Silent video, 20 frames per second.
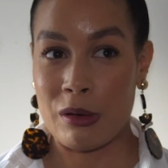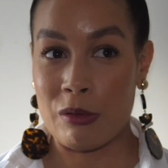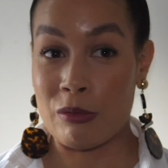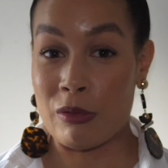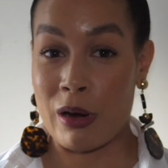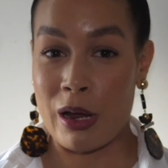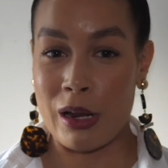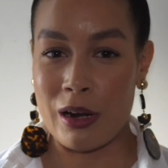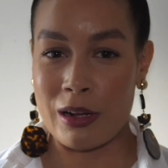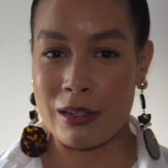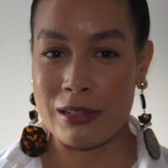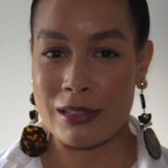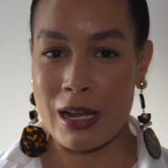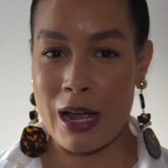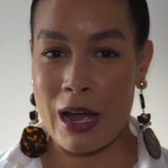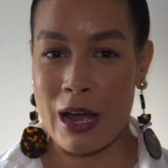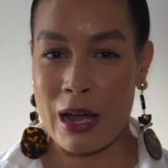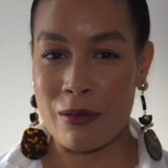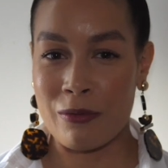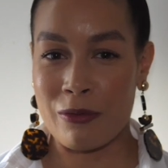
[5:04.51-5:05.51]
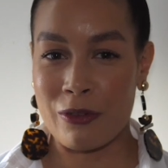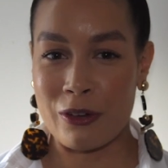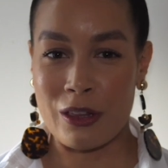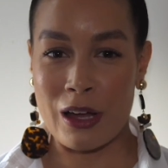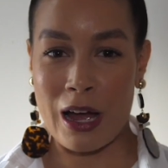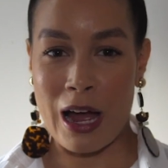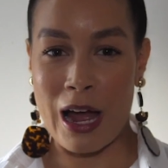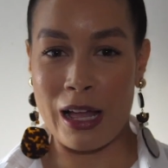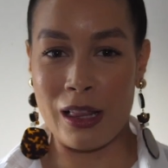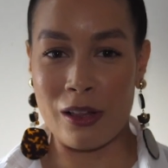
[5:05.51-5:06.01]
right on time for
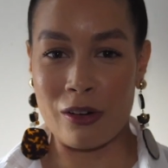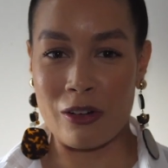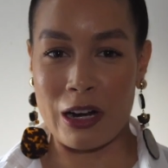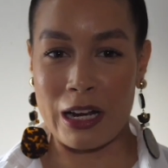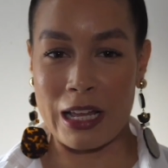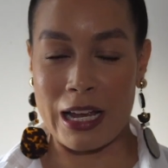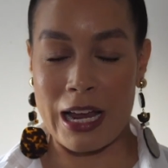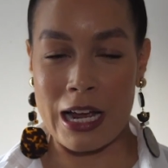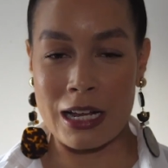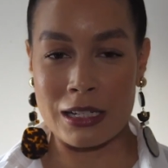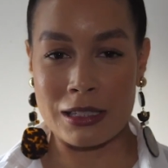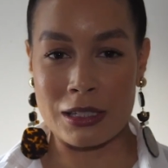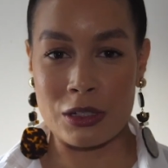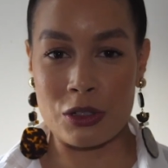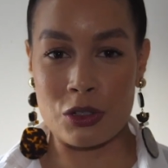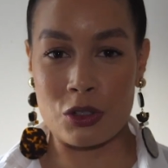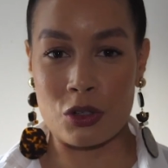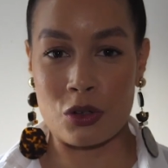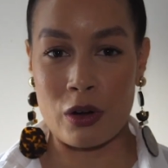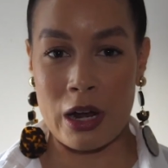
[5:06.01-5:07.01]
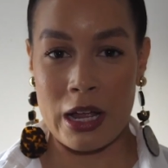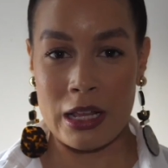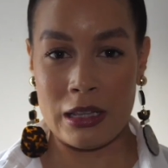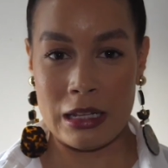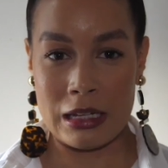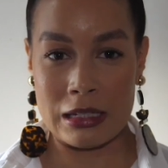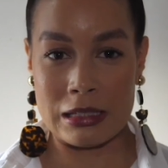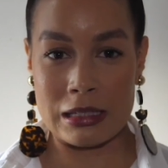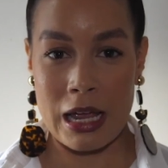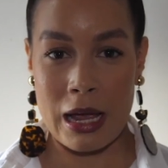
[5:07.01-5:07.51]
the hyaluronic acid
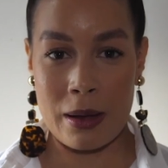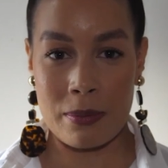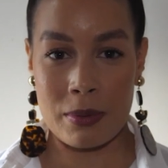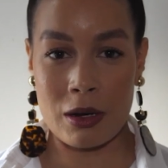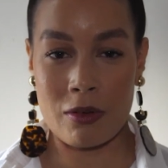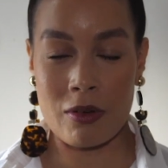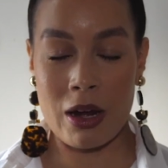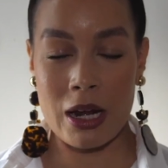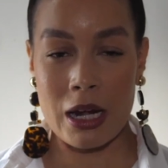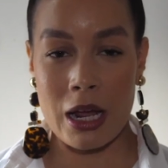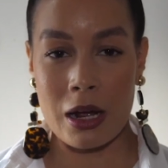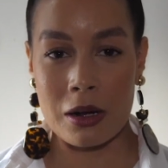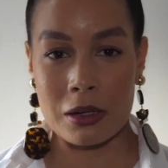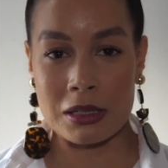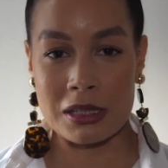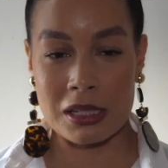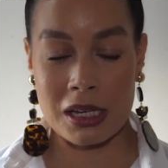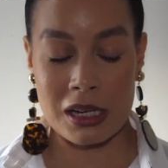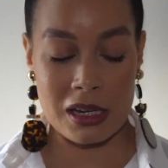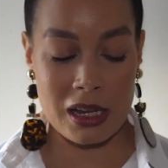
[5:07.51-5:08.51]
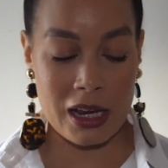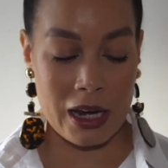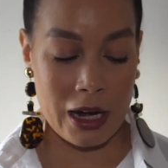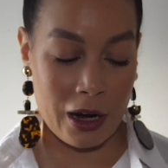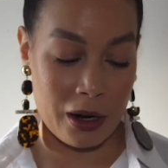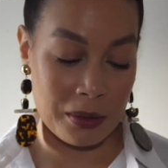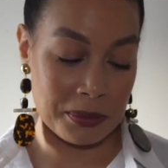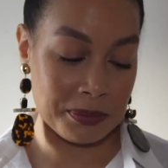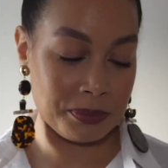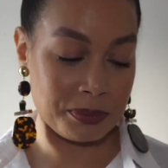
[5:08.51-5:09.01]
trend that's happening right now in
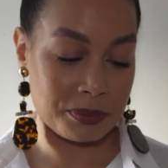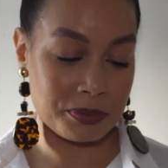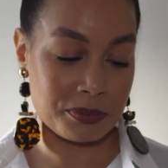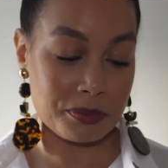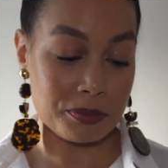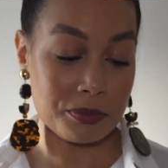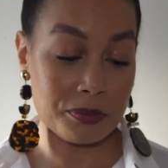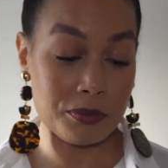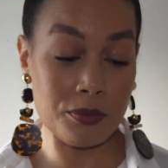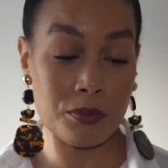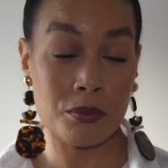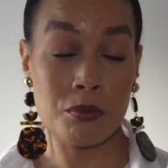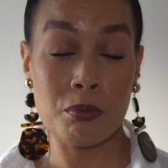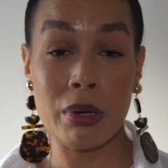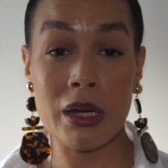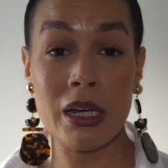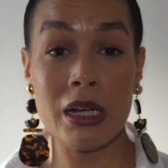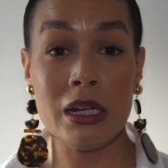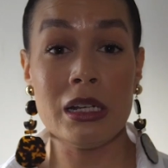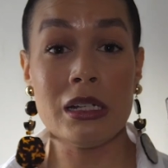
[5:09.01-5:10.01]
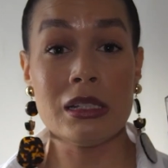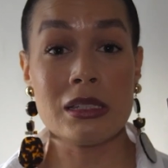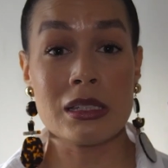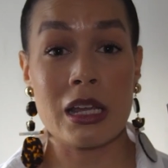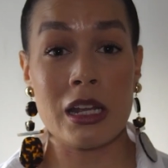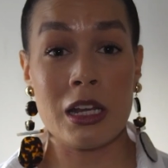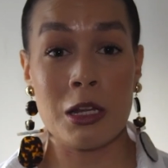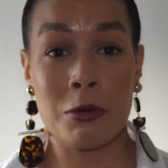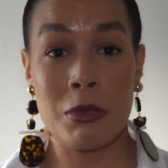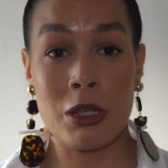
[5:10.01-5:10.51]
skincare. But it is
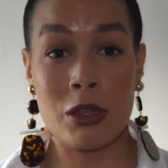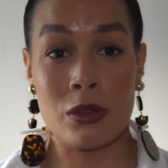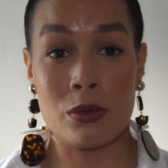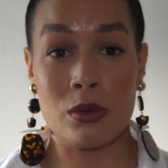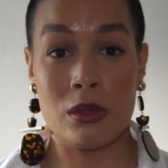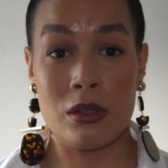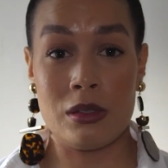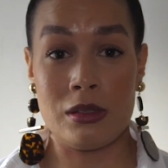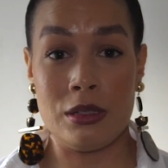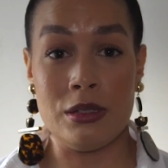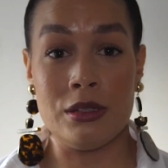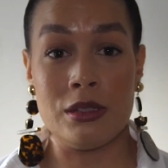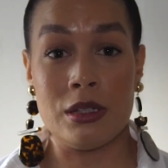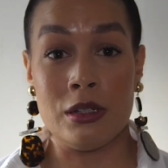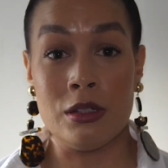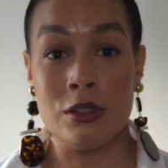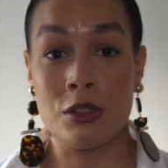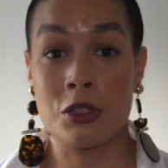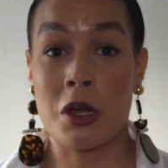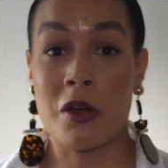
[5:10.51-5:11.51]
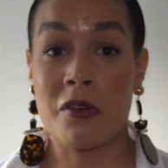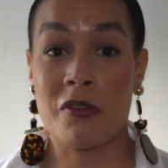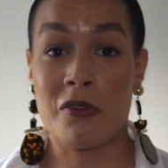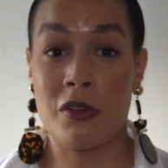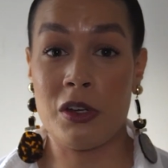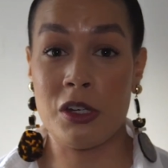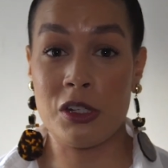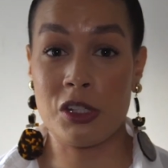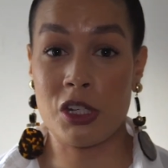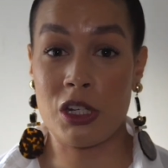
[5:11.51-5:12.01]
getting me through the season. So I'll
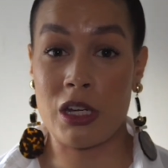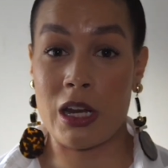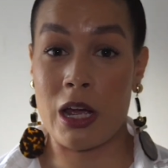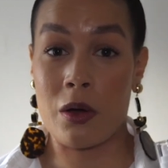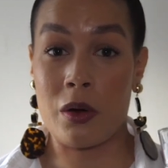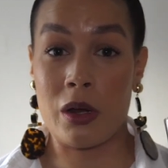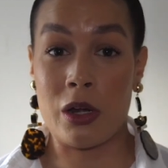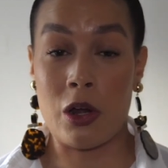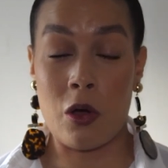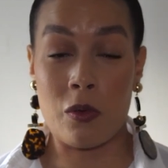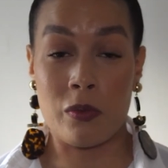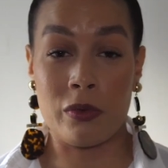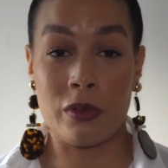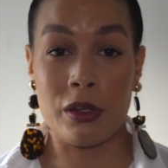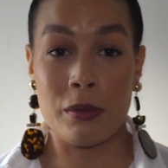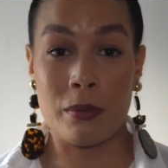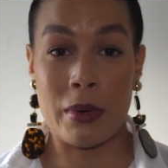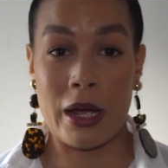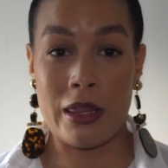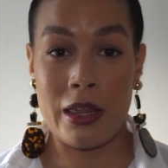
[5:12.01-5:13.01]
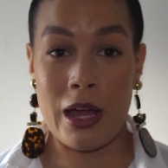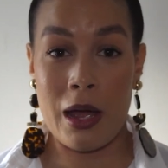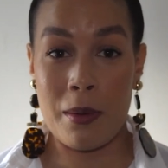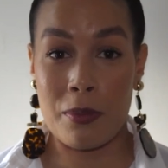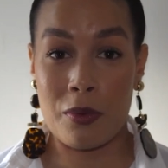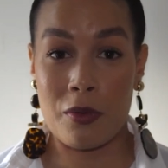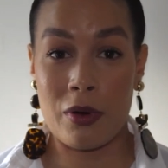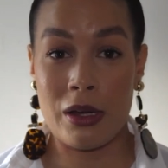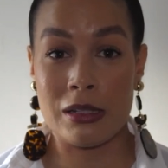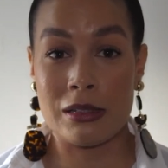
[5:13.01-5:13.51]
finish it out, and hopefully by
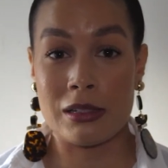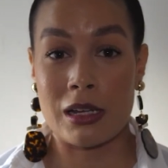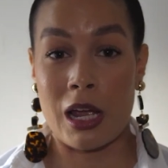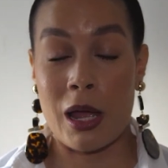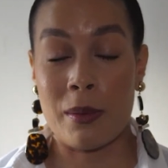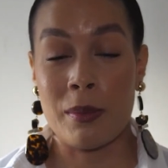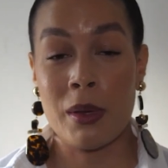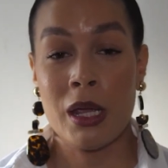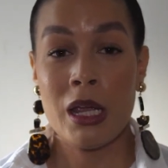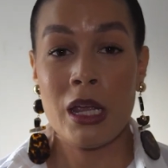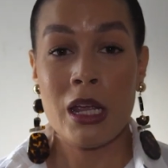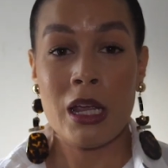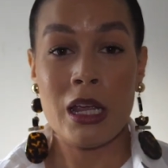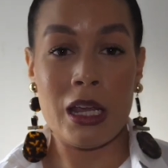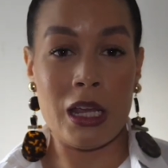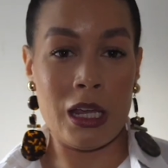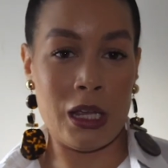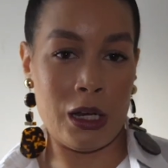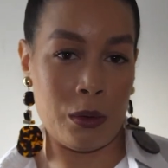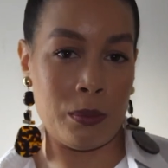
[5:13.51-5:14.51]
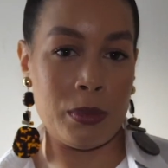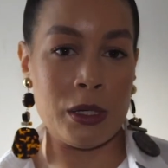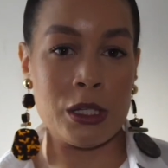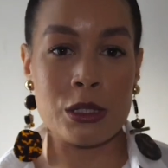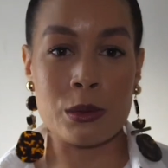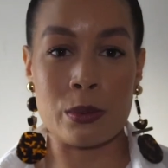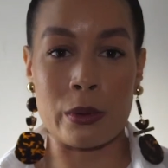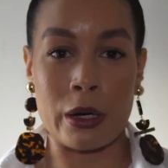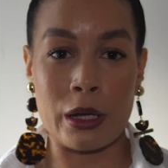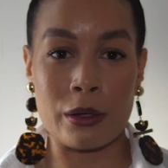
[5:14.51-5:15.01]
that point in time, it'll be
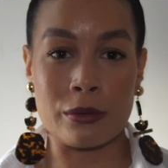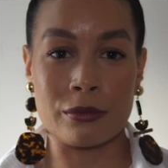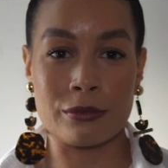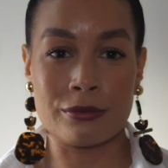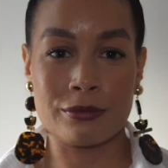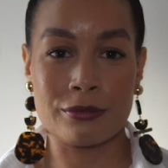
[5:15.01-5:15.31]
spring.